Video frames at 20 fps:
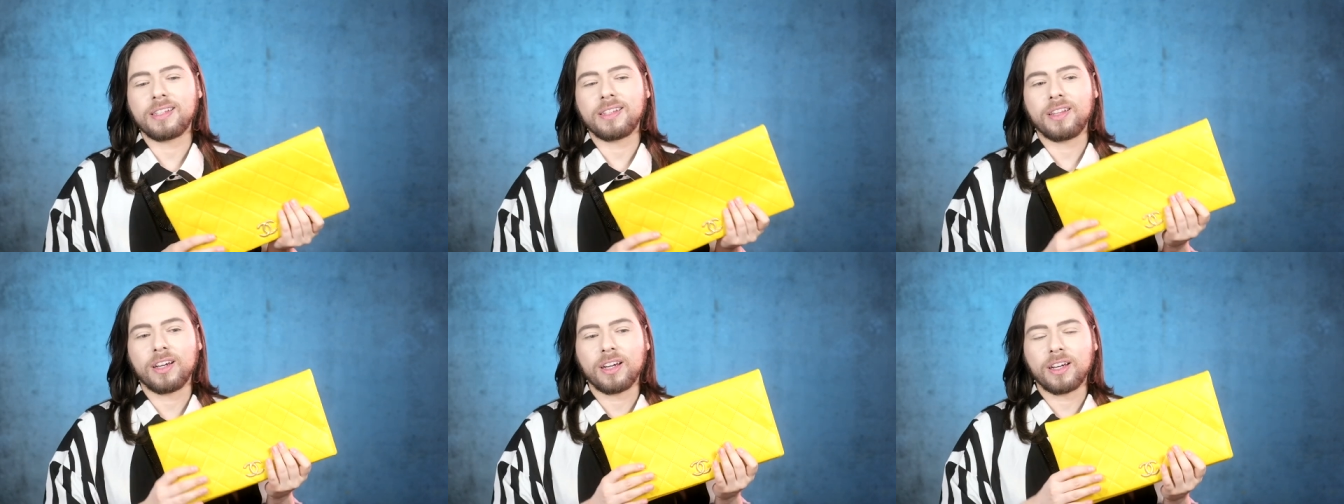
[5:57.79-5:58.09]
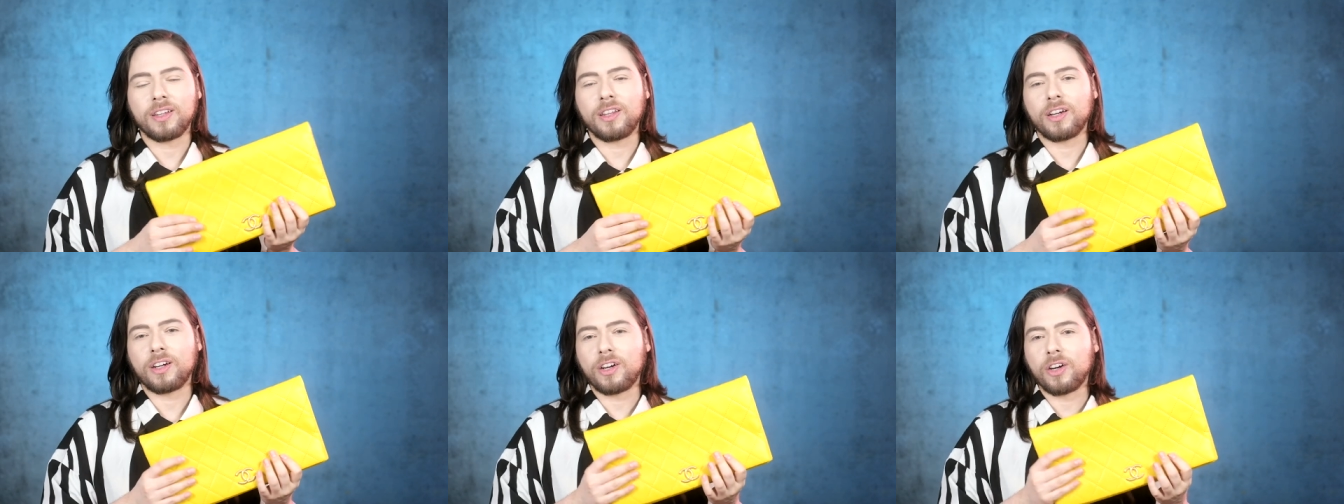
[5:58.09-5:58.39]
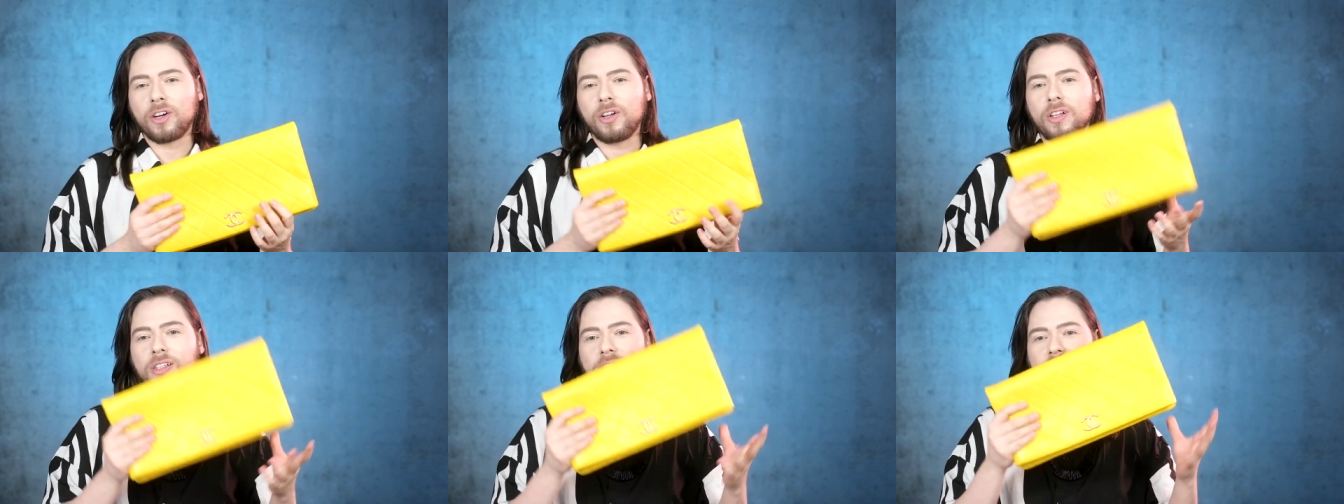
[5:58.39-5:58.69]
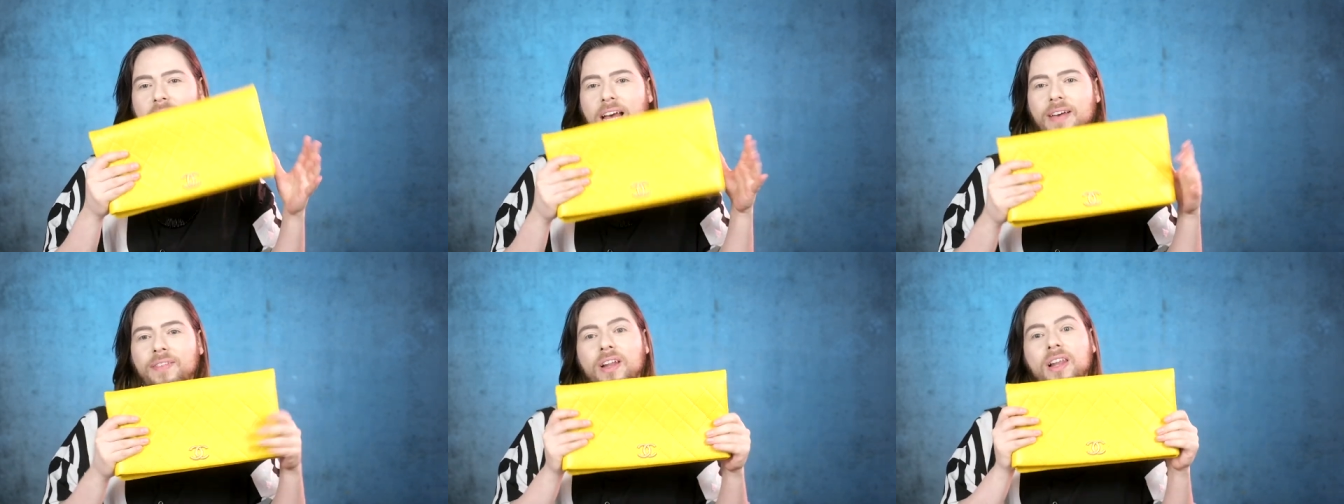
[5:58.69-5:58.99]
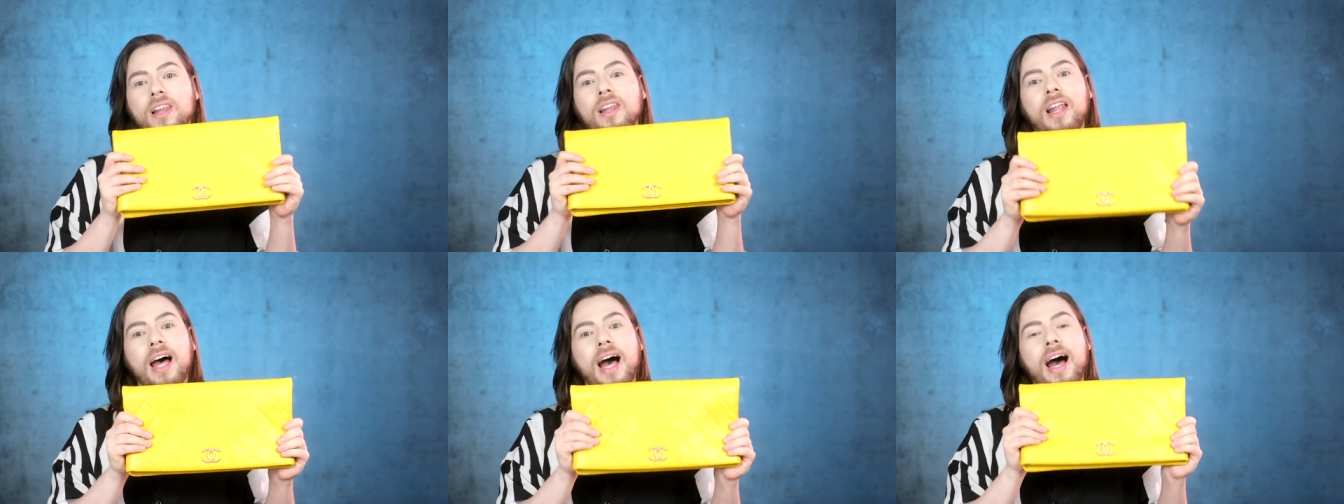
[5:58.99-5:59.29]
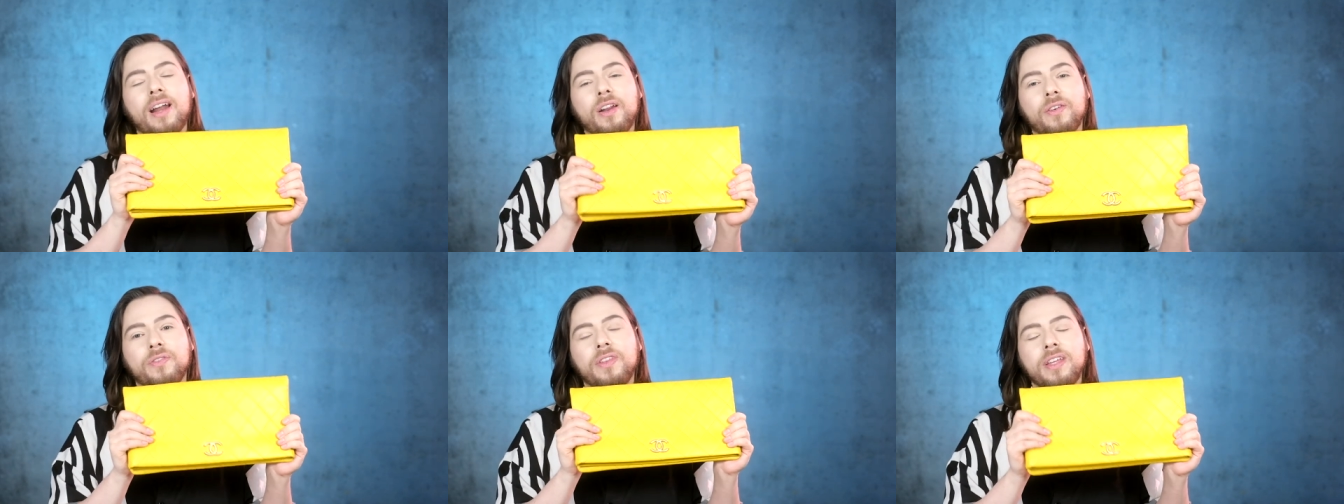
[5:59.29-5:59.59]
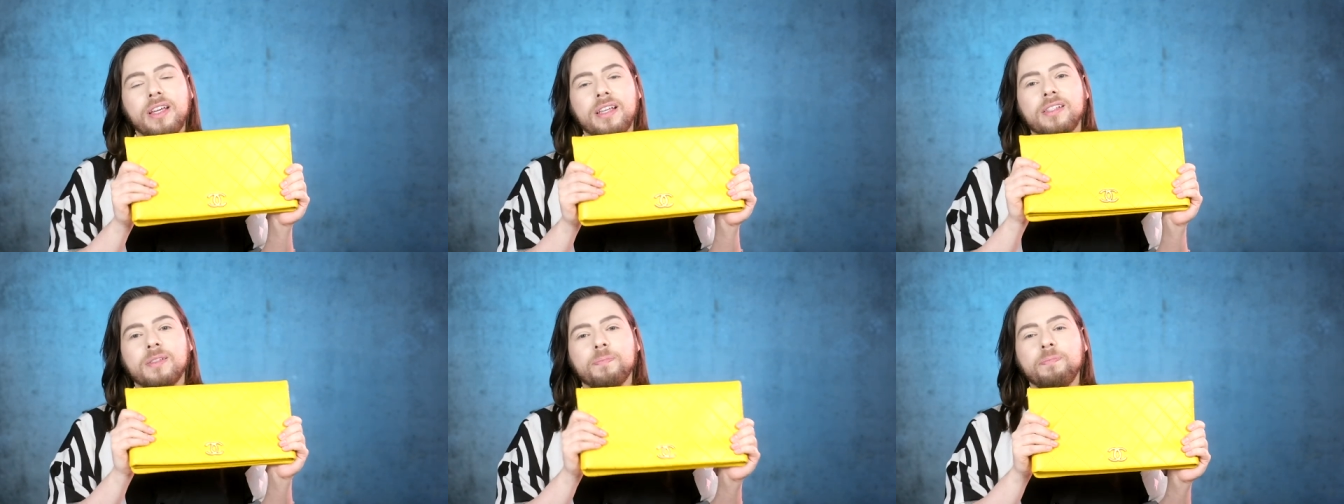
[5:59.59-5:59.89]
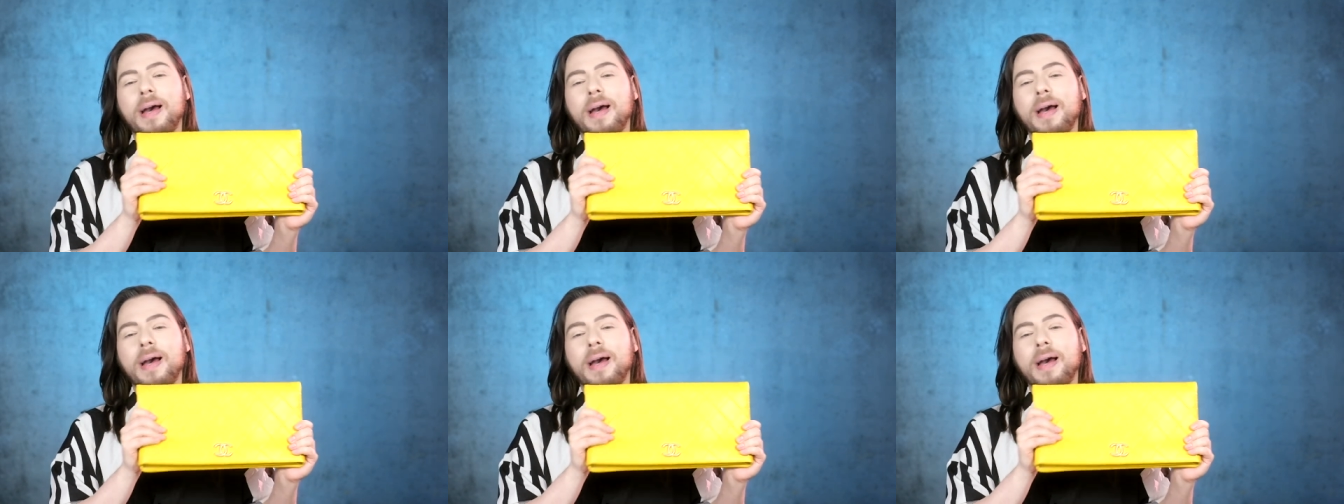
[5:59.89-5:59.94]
the, the girls have a lot of these